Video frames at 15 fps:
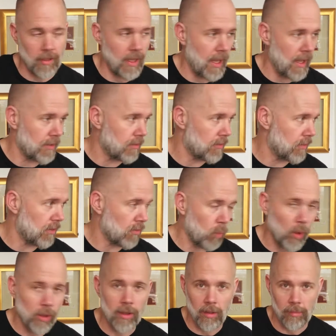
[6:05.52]
has
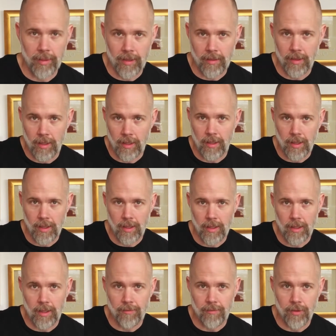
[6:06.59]
one little bit that
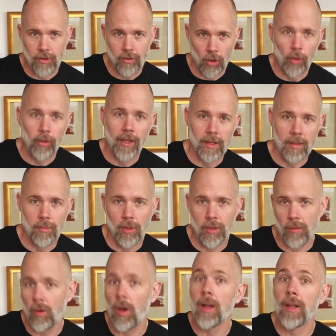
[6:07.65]
if you don't get the
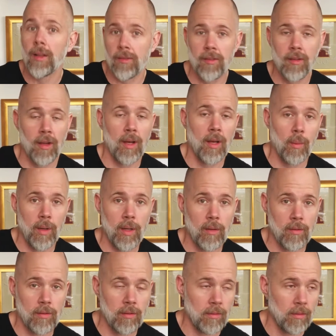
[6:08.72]
muting right, it doesn't sound anywhere near
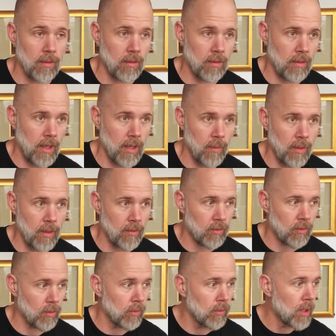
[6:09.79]
as
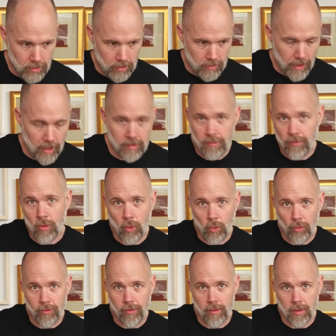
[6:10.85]
cool. That is, of
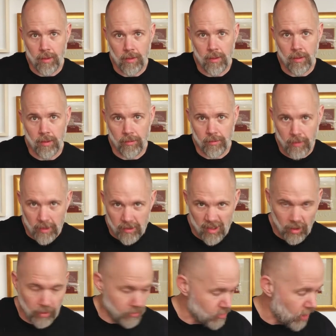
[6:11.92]
course, that
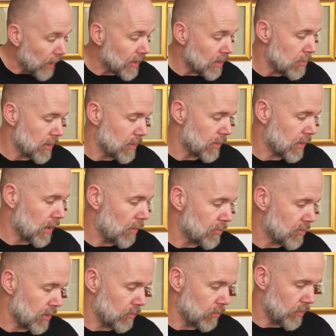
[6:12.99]
little chunky bit that
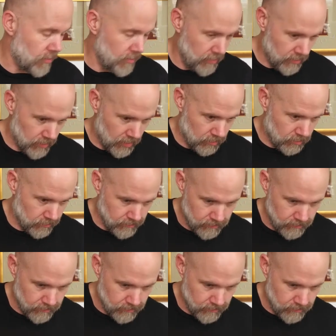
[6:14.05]
comes in, which is so